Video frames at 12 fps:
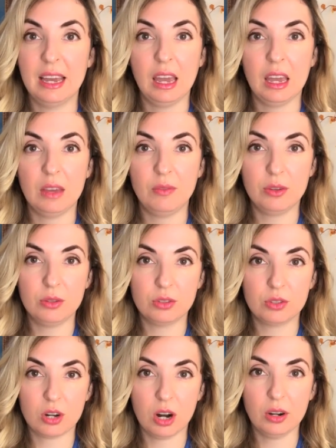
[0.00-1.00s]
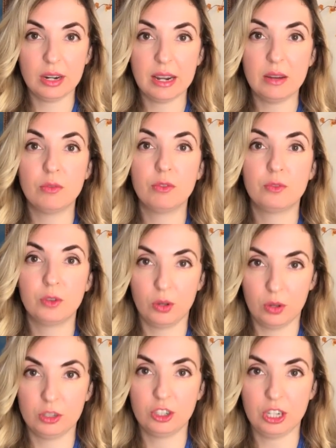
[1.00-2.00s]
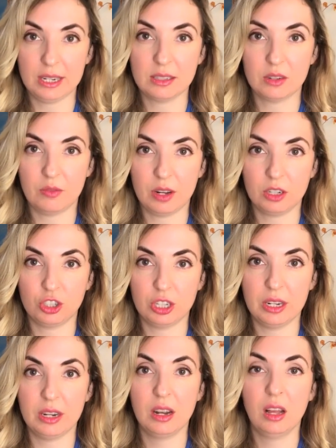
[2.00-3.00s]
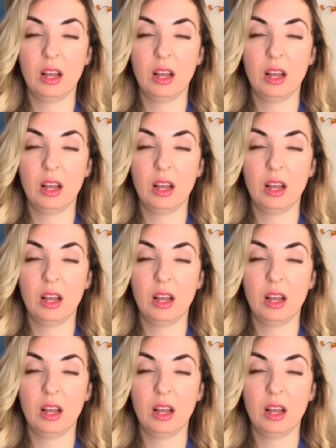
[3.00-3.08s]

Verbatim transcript: if you start in full chest function,